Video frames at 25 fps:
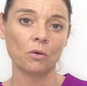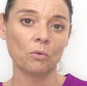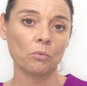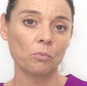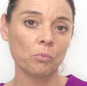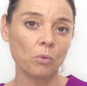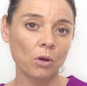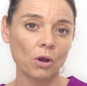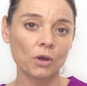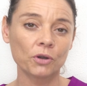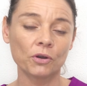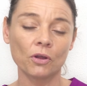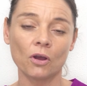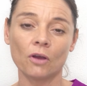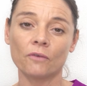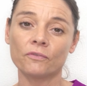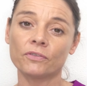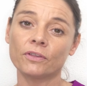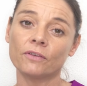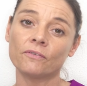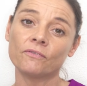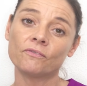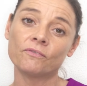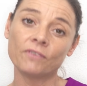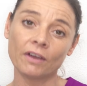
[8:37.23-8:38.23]
One of
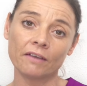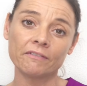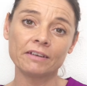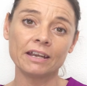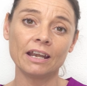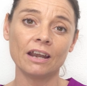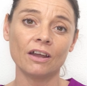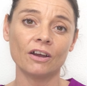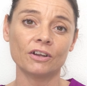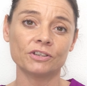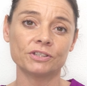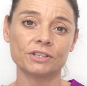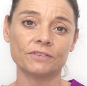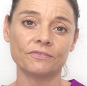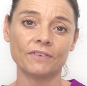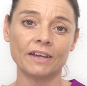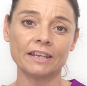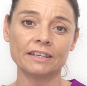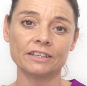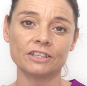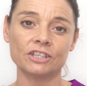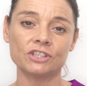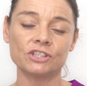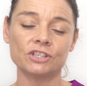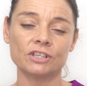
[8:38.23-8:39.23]
the very large
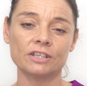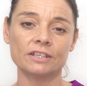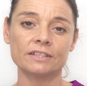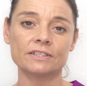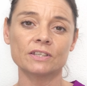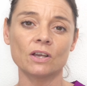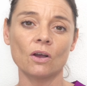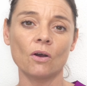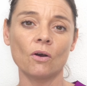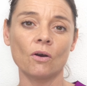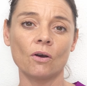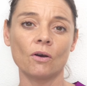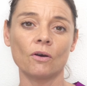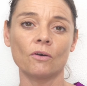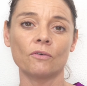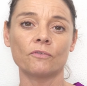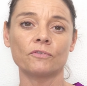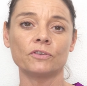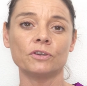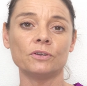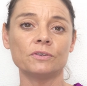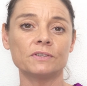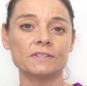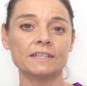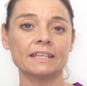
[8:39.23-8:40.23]
advantages of
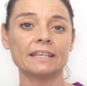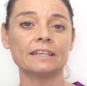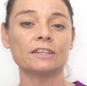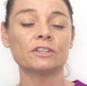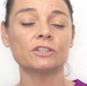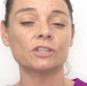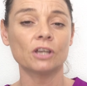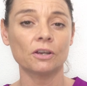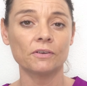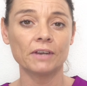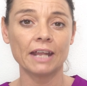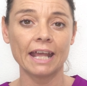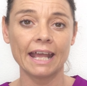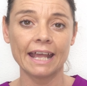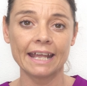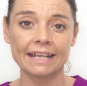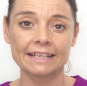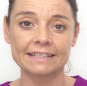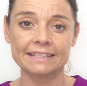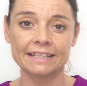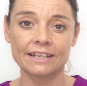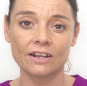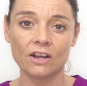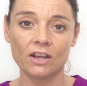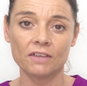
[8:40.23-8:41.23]
using donor
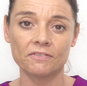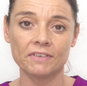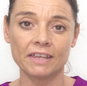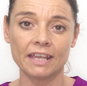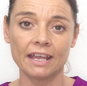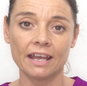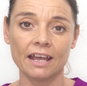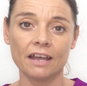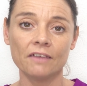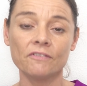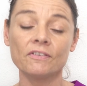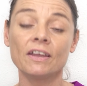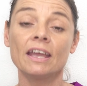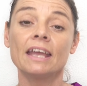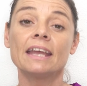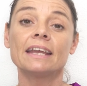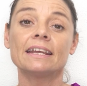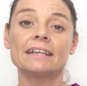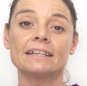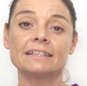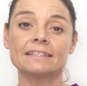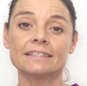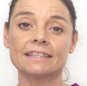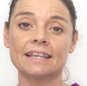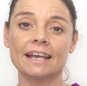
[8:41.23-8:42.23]
eggs in IVF
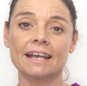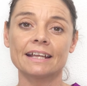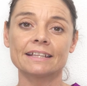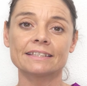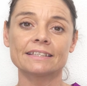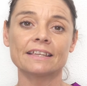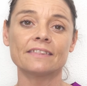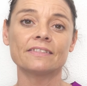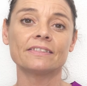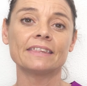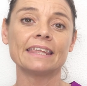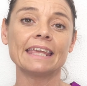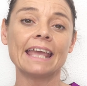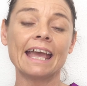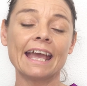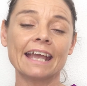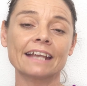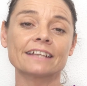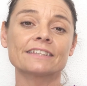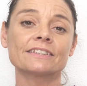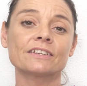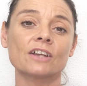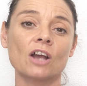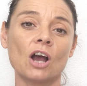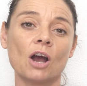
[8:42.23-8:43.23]
is that the
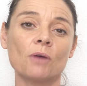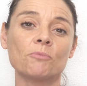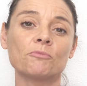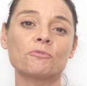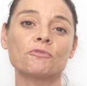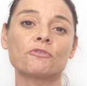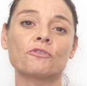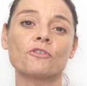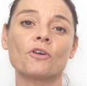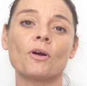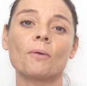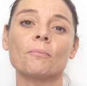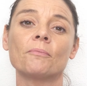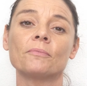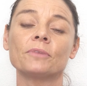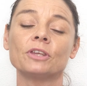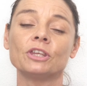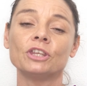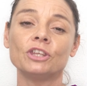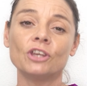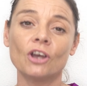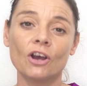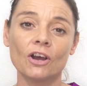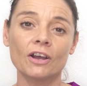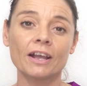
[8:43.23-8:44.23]
eggs come from
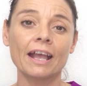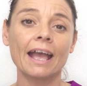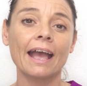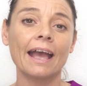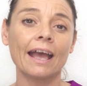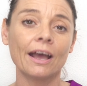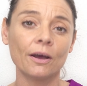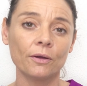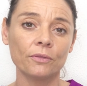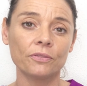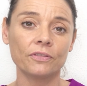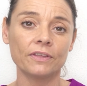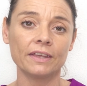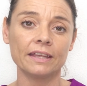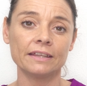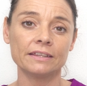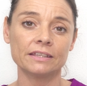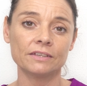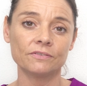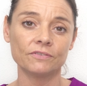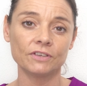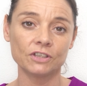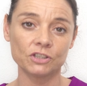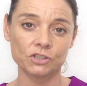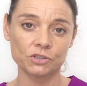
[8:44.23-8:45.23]
young, healthy
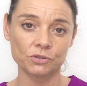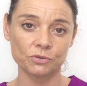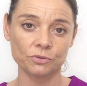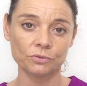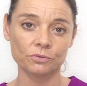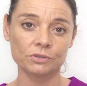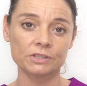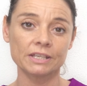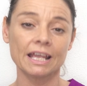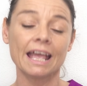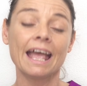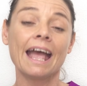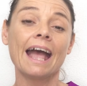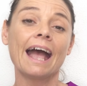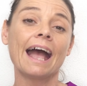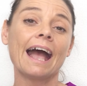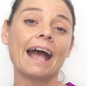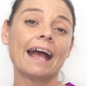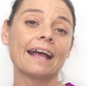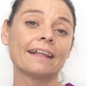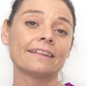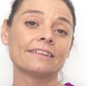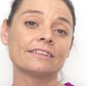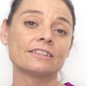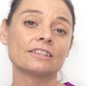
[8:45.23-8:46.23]
individuals,
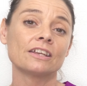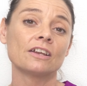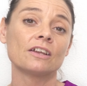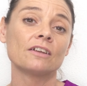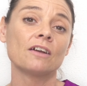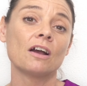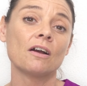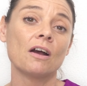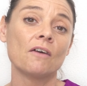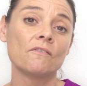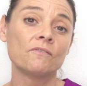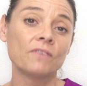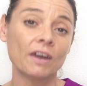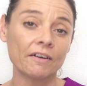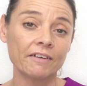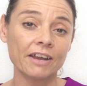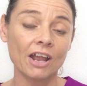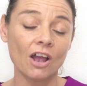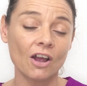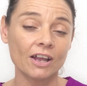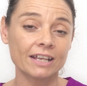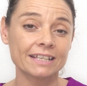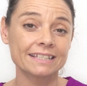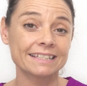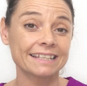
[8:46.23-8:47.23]
and very
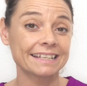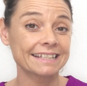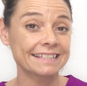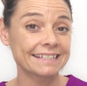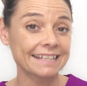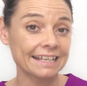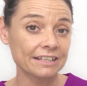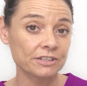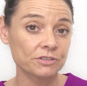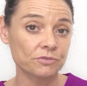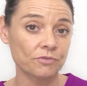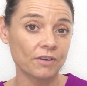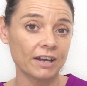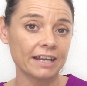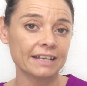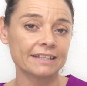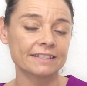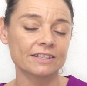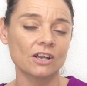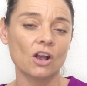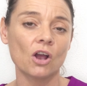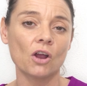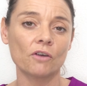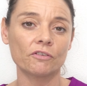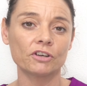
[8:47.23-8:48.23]
high success rates
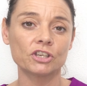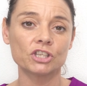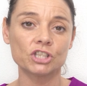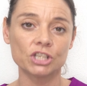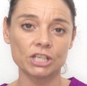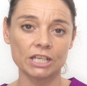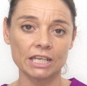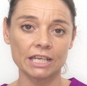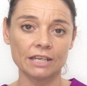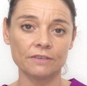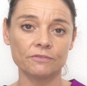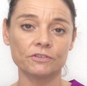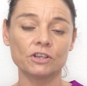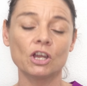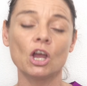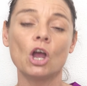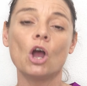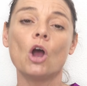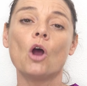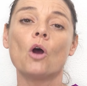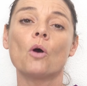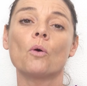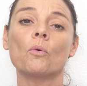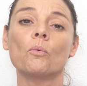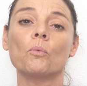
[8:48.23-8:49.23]
are achieved
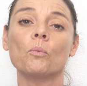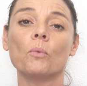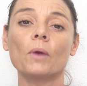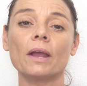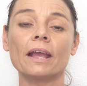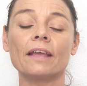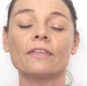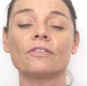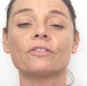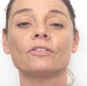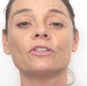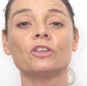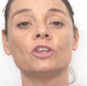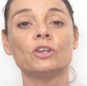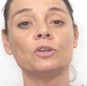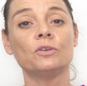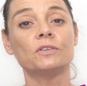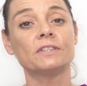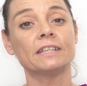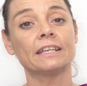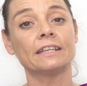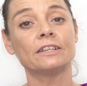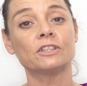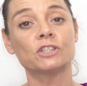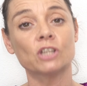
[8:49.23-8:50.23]
with
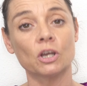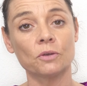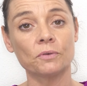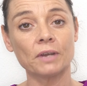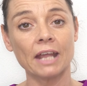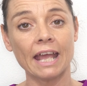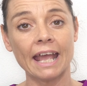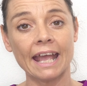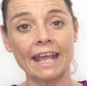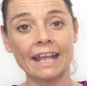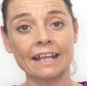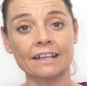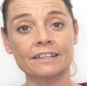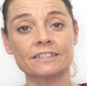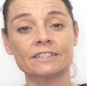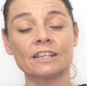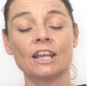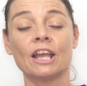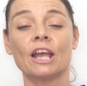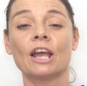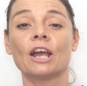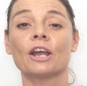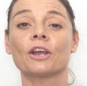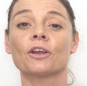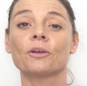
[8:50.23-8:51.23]
using donor eggs
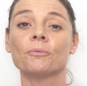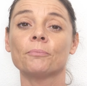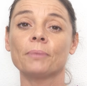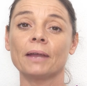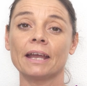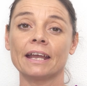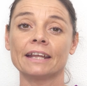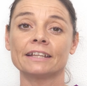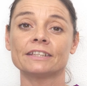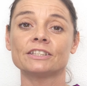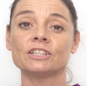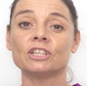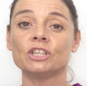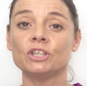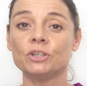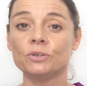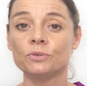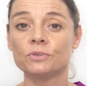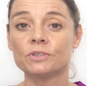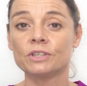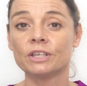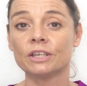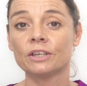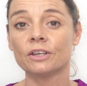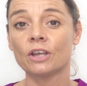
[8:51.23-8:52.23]
compared to
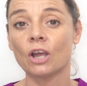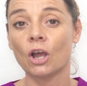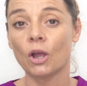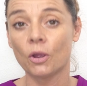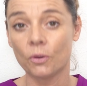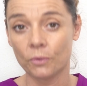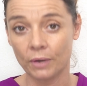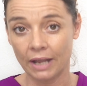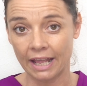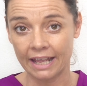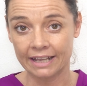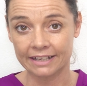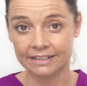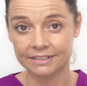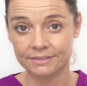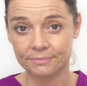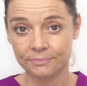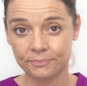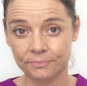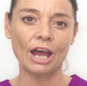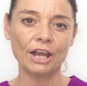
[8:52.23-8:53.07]
using own eggs.